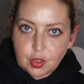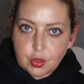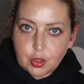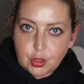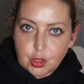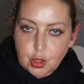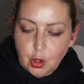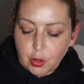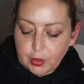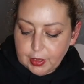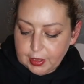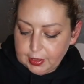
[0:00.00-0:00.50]
The
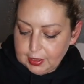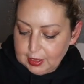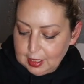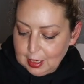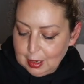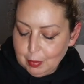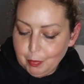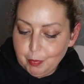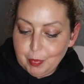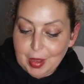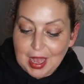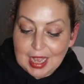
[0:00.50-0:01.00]
dog is
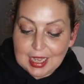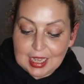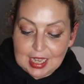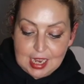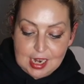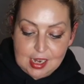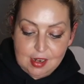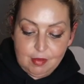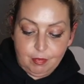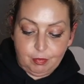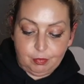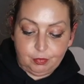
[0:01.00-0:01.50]
here
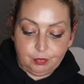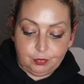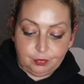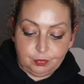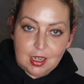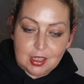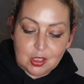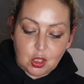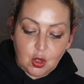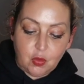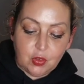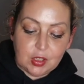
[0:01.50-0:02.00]
begging.
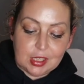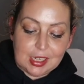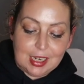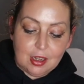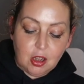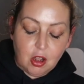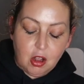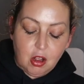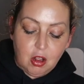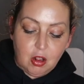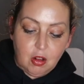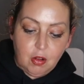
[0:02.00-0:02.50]
It's obviously
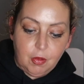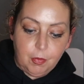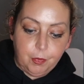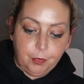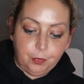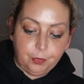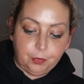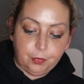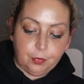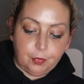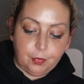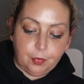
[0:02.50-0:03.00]
got
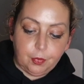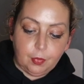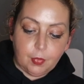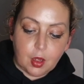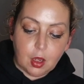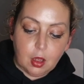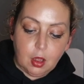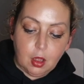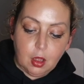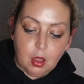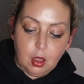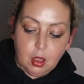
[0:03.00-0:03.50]

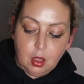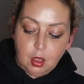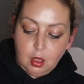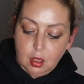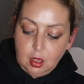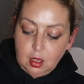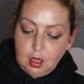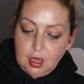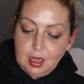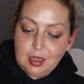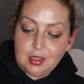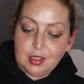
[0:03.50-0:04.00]

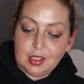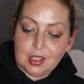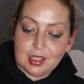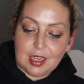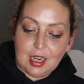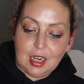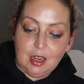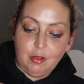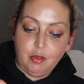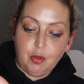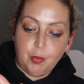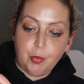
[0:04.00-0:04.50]
his
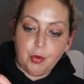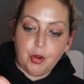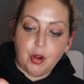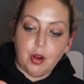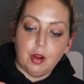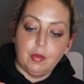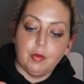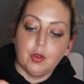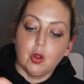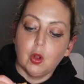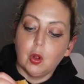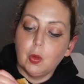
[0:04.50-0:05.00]
seal of
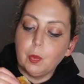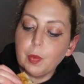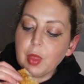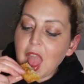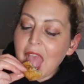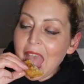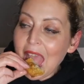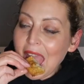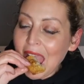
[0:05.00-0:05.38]
approval.